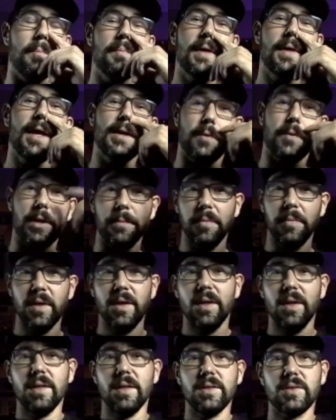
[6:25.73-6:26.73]
Anyway,
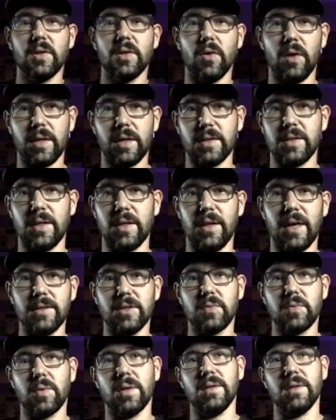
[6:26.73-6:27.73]
so like I said, I
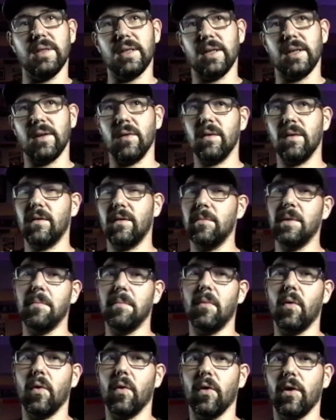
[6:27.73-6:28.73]
just want to dig in a little bit
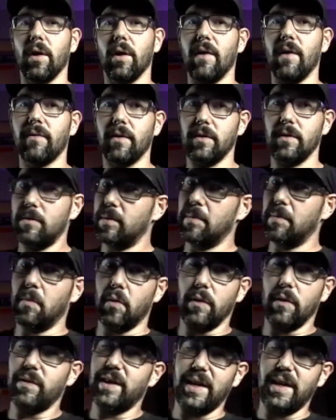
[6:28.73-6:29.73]
more, offer a little bit more
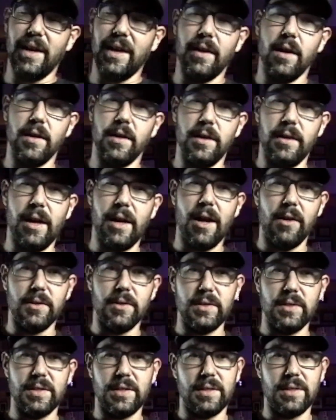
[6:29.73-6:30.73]
of an
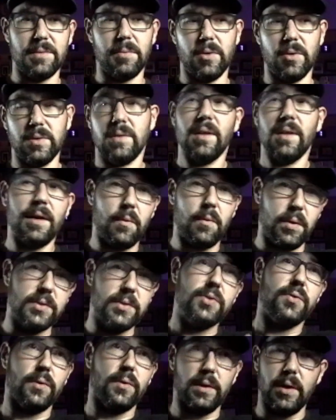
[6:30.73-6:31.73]
analysis, as opposed to that was
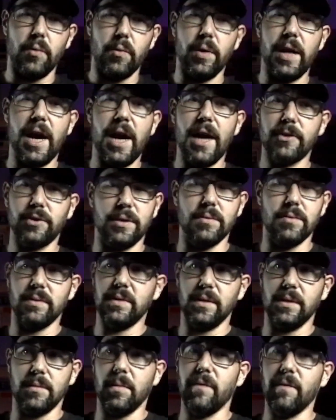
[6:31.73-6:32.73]
truly a reaction. It was
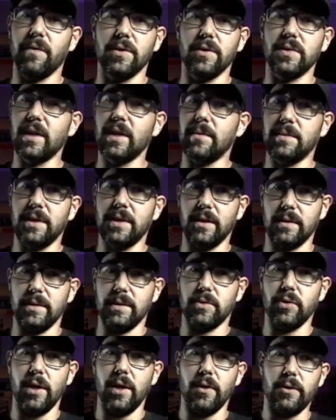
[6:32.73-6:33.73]
like my first time seeing the
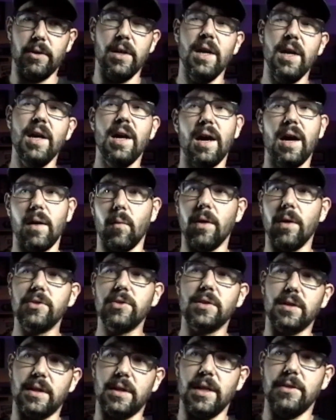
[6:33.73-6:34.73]
trailer. I watched
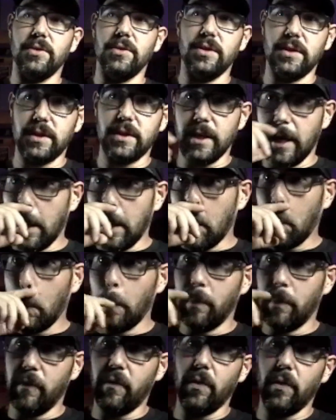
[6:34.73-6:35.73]
it again just now
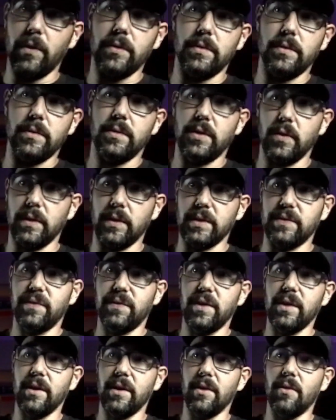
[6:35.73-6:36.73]
before doing this
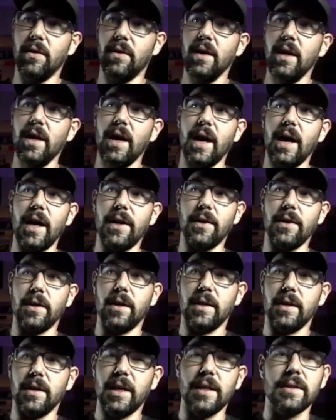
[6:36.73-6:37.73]
video. I,
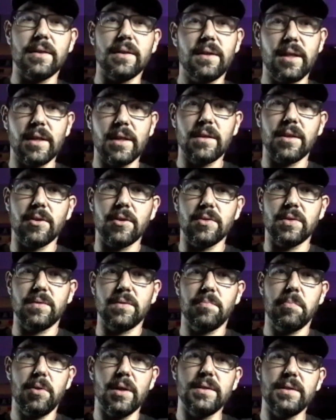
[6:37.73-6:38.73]
again, think there's
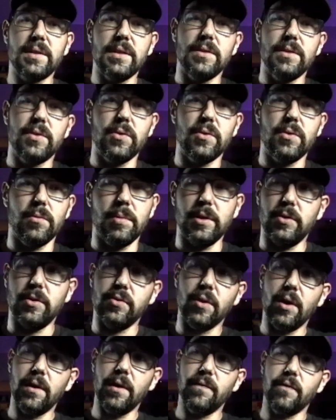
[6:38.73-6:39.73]
plenty to be
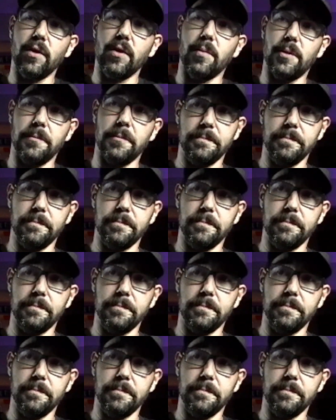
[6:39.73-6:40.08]
drawn from it.